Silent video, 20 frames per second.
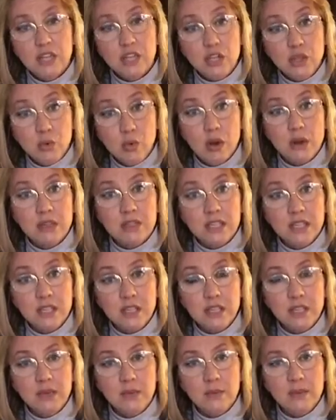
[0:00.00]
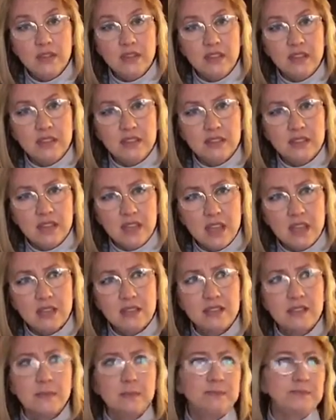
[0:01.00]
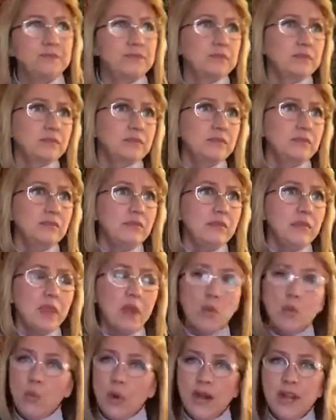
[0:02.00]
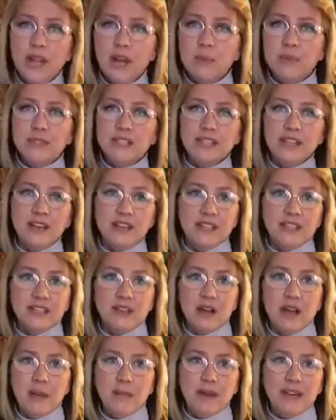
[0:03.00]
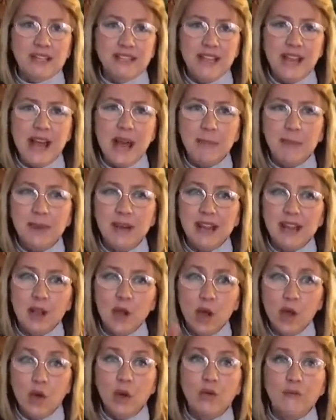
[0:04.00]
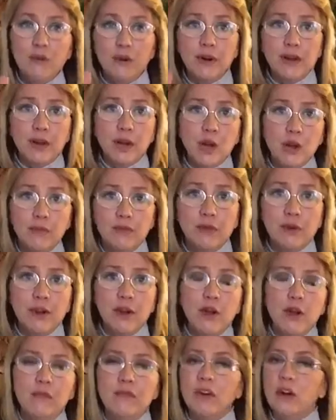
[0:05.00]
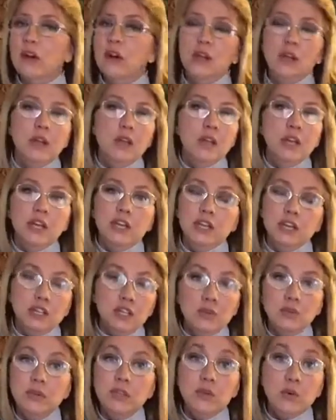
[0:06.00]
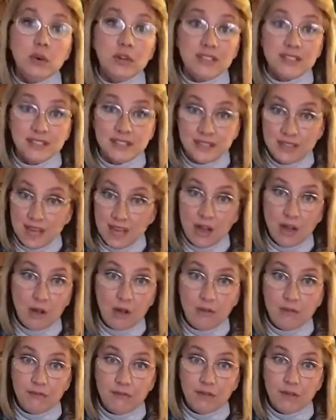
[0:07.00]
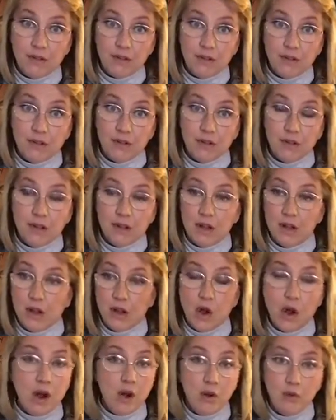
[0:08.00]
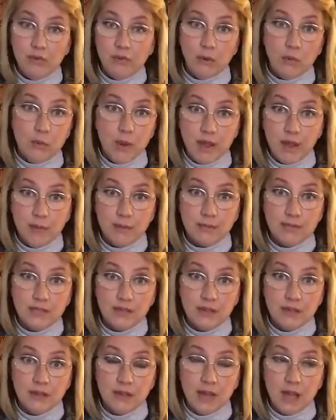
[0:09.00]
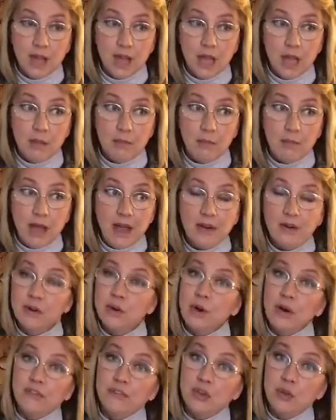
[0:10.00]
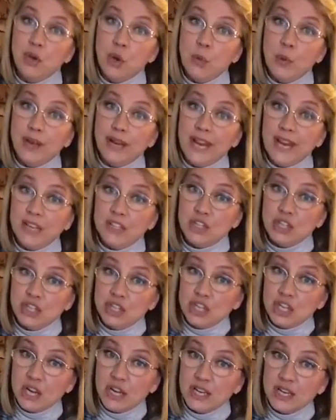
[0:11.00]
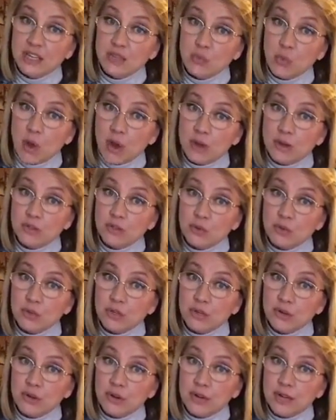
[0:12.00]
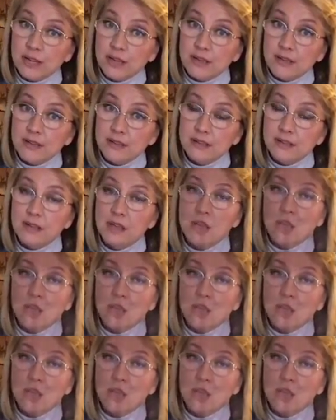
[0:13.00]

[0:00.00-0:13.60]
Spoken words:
and you are dealing with these things 100% of the time, and it's happening over and over and over, you yourself are overwhelmed. I don't know if you know what ancient Chinese water torture is.